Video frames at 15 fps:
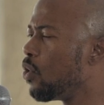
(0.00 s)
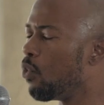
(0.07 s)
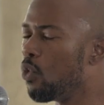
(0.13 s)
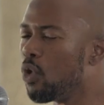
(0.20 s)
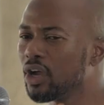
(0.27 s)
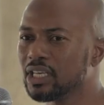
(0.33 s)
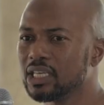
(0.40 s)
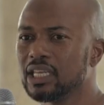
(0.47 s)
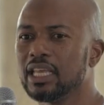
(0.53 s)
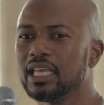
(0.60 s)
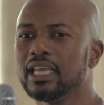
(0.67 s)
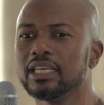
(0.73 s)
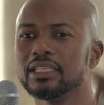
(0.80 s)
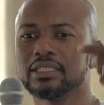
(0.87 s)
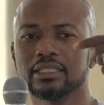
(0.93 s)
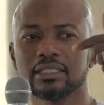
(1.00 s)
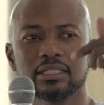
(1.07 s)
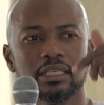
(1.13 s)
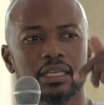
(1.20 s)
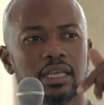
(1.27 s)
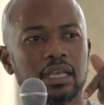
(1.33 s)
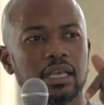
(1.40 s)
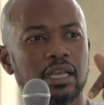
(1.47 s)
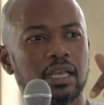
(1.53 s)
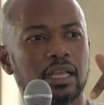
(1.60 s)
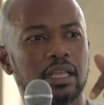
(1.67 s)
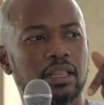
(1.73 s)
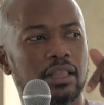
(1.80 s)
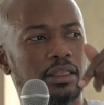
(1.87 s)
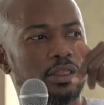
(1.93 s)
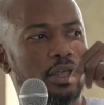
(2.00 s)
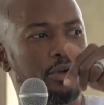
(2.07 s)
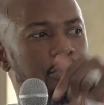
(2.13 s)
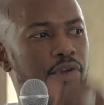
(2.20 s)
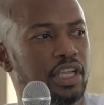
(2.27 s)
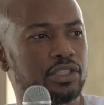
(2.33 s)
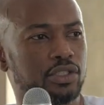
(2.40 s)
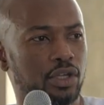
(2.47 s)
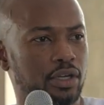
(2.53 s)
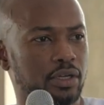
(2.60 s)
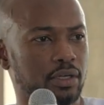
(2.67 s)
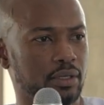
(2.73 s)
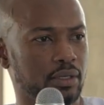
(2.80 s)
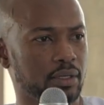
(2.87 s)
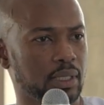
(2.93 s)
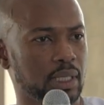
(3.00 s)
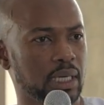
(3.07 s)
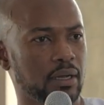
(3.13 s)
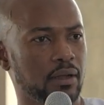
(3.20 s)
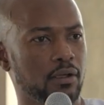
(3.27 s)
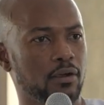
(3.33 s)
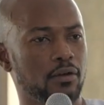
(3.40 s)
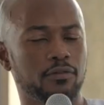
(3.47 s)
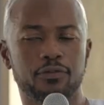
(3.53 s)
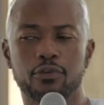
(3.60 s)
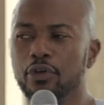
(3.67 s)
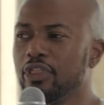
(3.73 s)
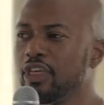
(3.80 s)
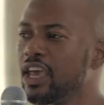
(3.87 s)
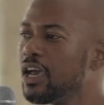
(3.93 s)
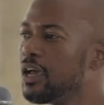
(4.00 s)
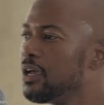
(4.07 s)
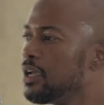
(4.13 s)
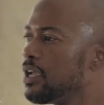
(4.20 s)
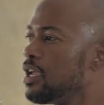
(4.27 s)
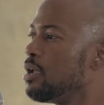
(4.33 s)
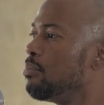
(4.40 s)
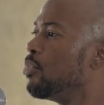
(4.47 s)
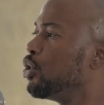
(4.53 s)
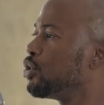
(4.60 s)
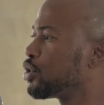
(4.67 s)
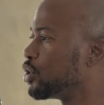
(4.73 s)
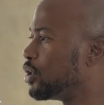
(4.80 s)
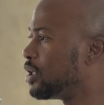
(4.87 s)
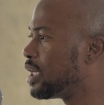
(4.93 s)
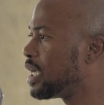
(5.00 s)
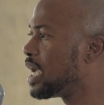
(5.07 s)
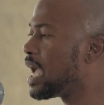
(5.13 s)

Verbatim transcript: what is the reason for their emotion